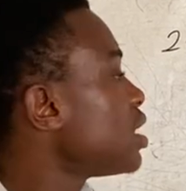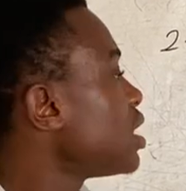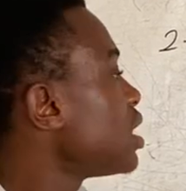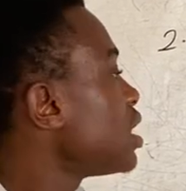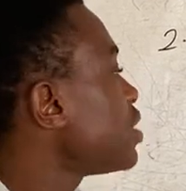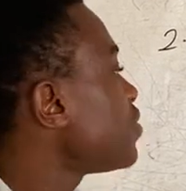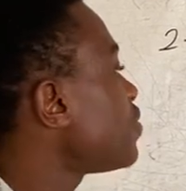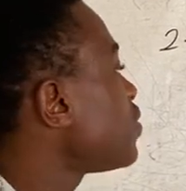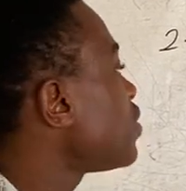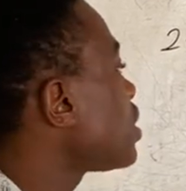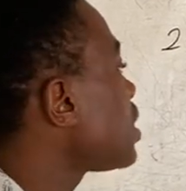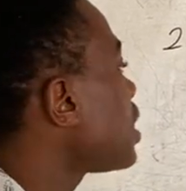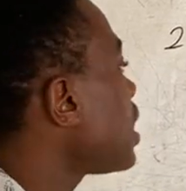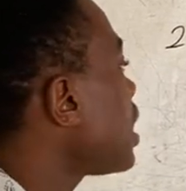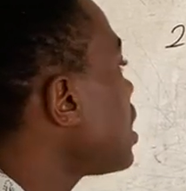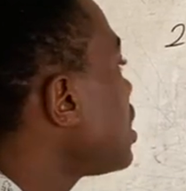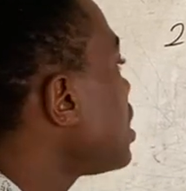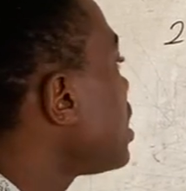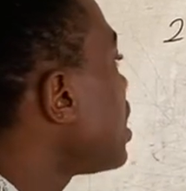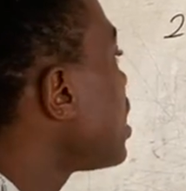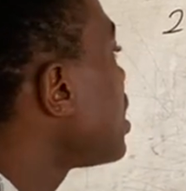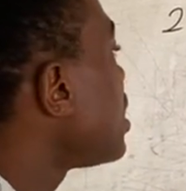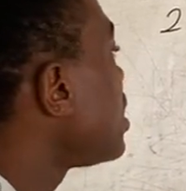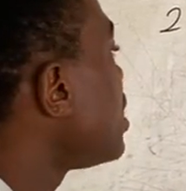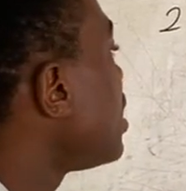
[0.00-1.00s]
If you take
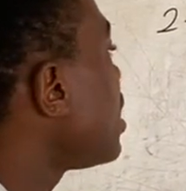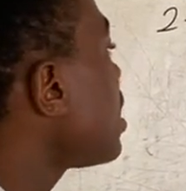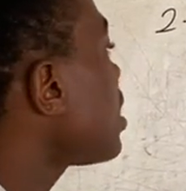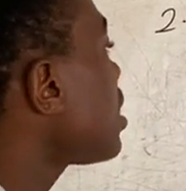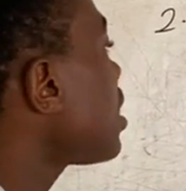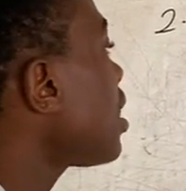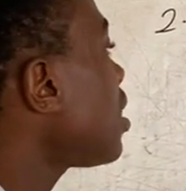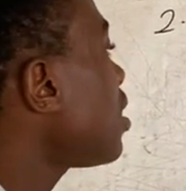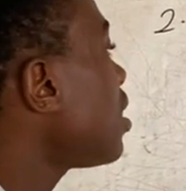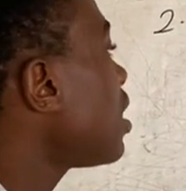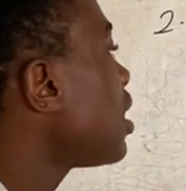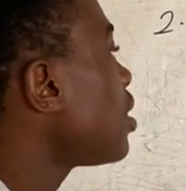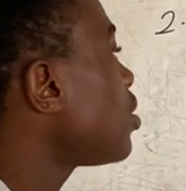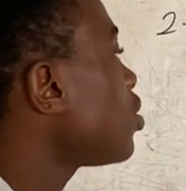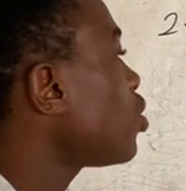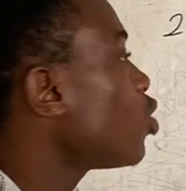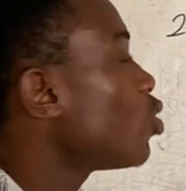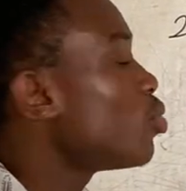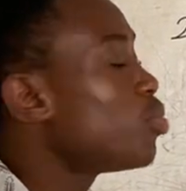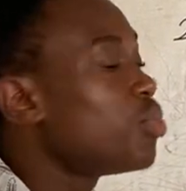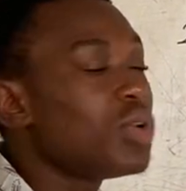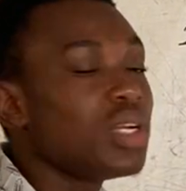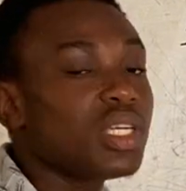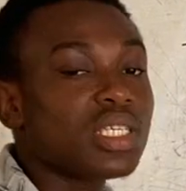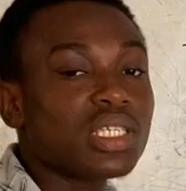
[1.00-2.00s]
the greater than
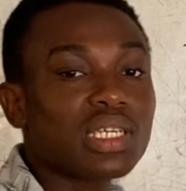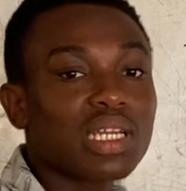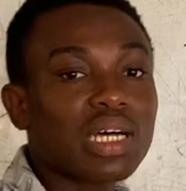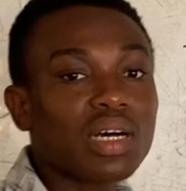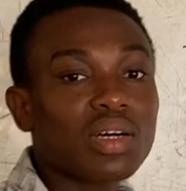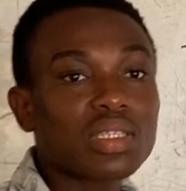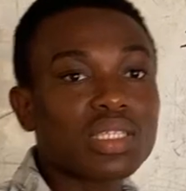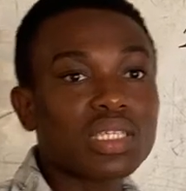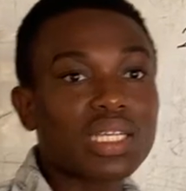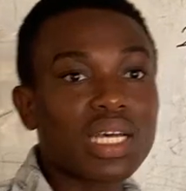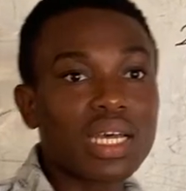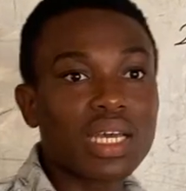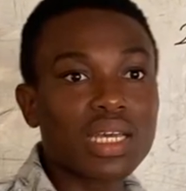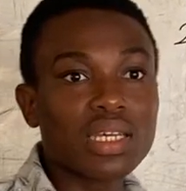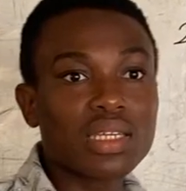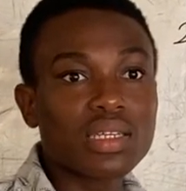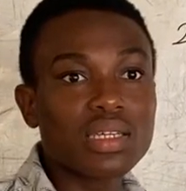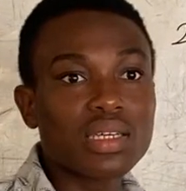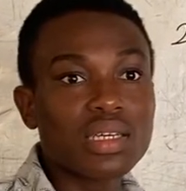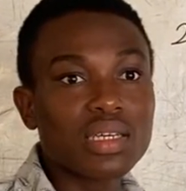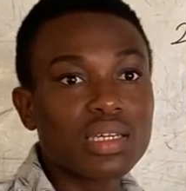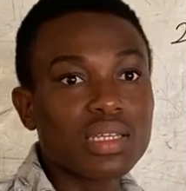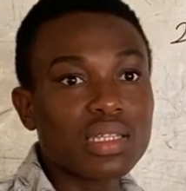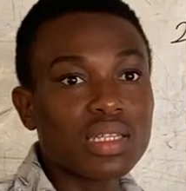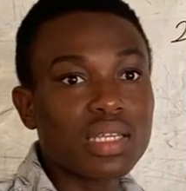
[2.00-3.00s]
operational sign,
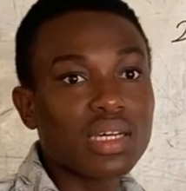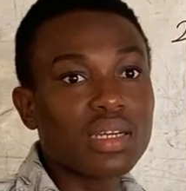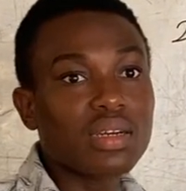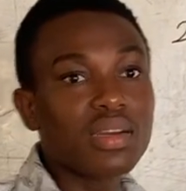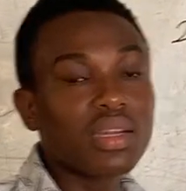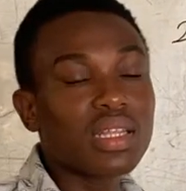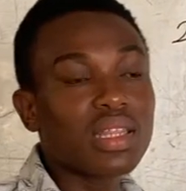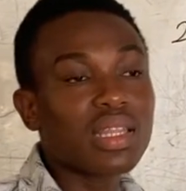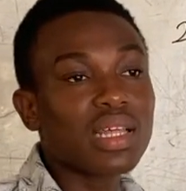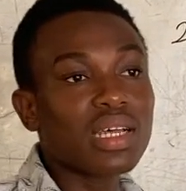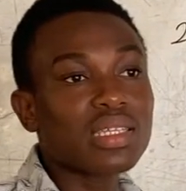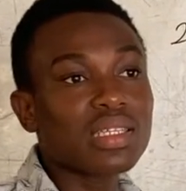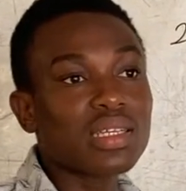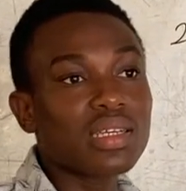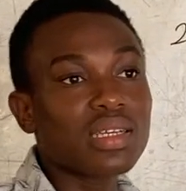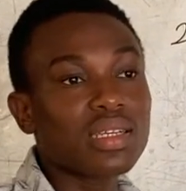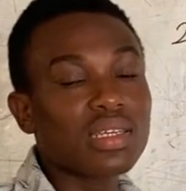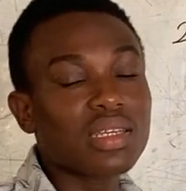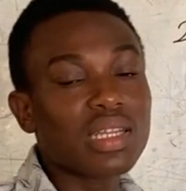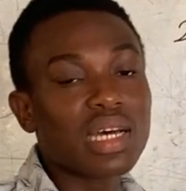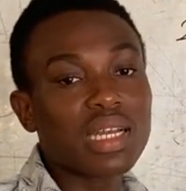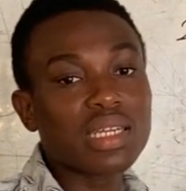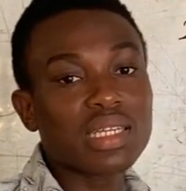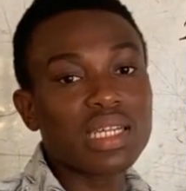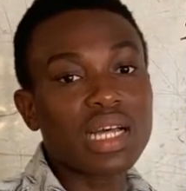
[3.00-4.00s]
the greater
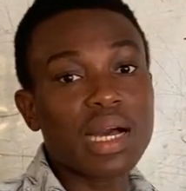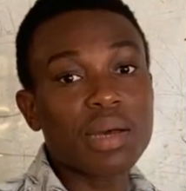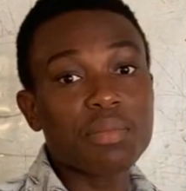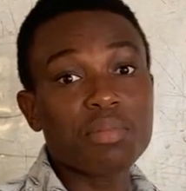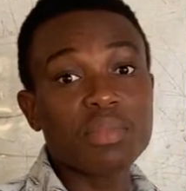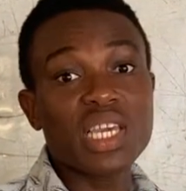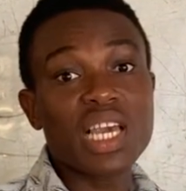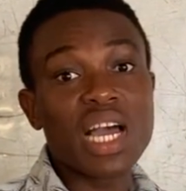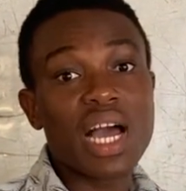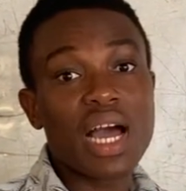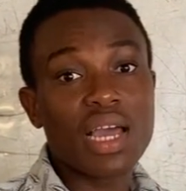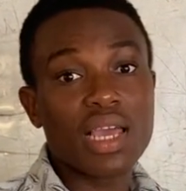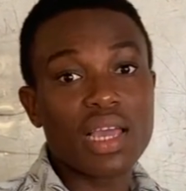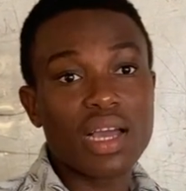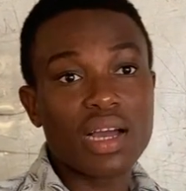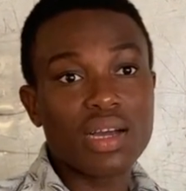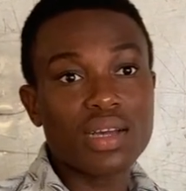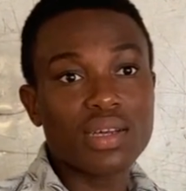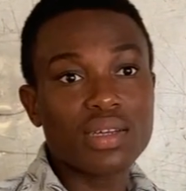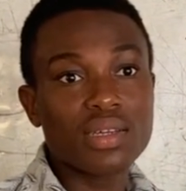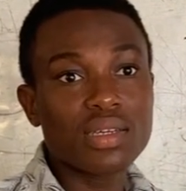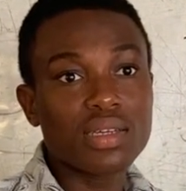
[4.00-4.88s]
than can be higher,